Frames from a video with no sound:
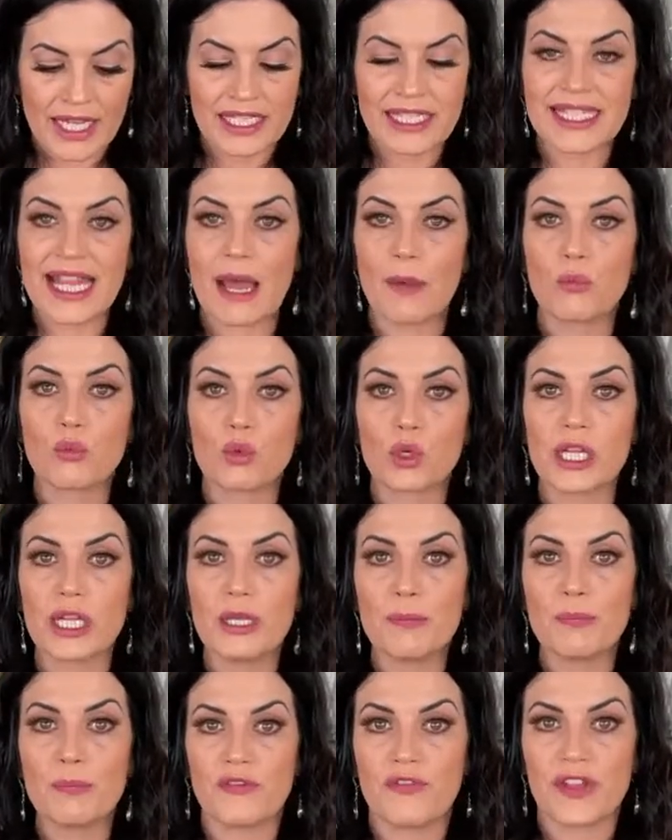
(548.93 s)
It's that
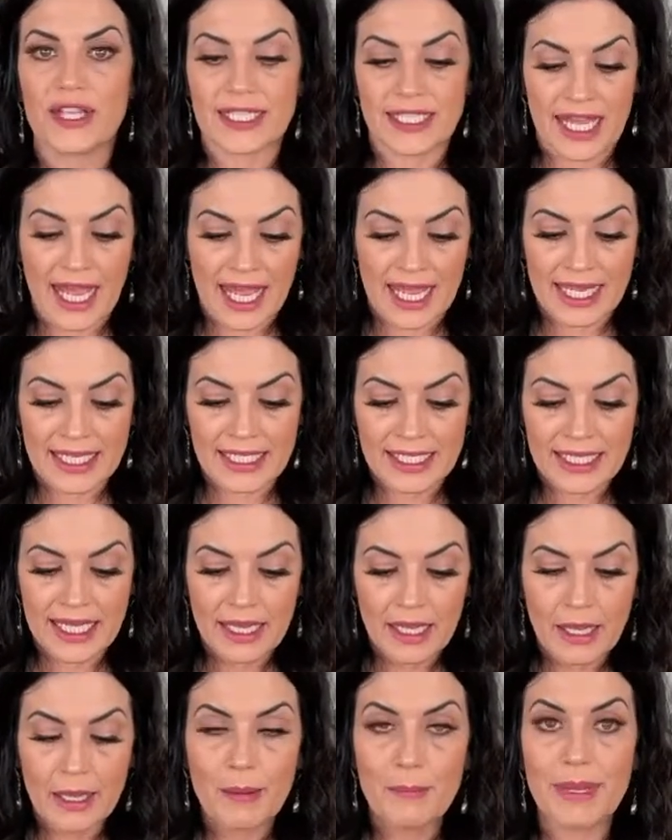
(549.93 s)
really perfect size
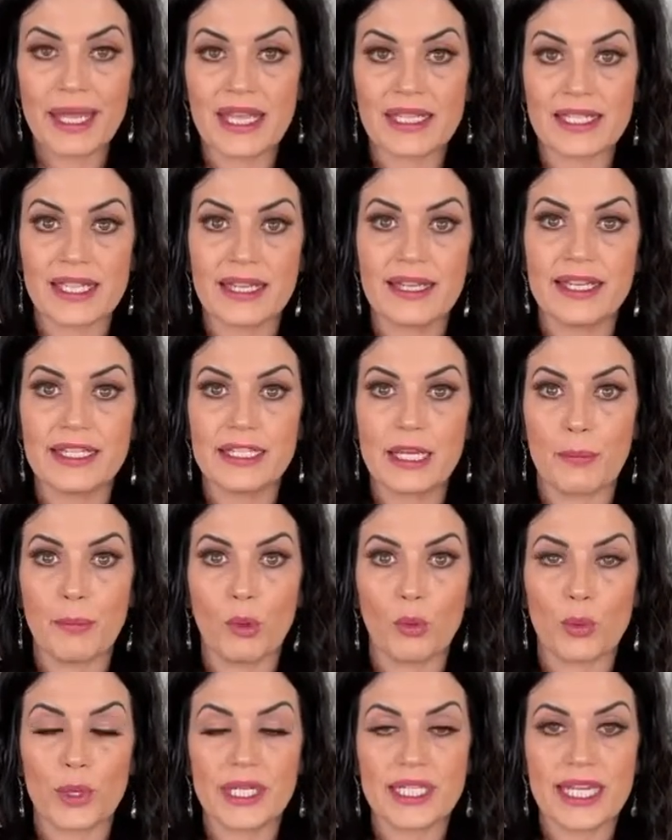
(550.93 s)
because of the
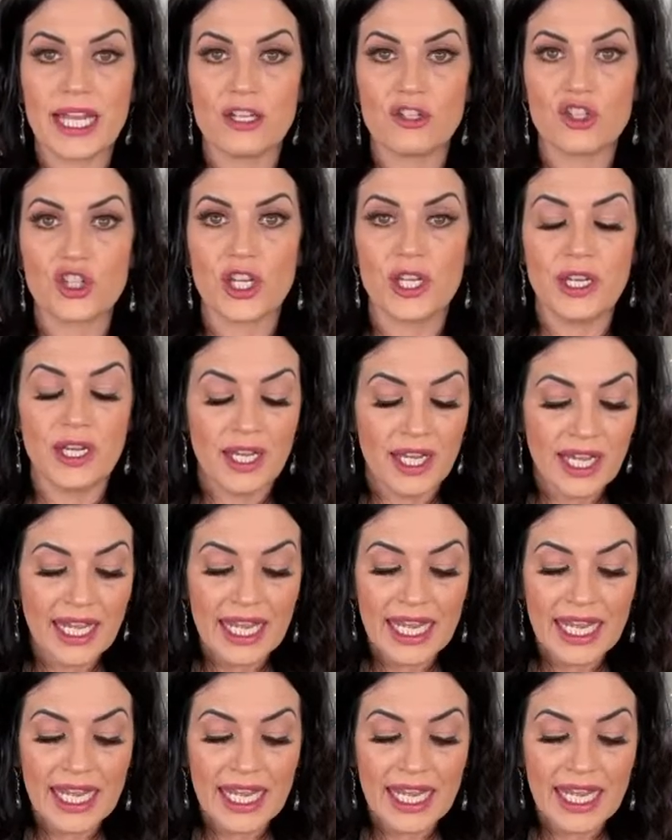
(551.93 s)
double retention.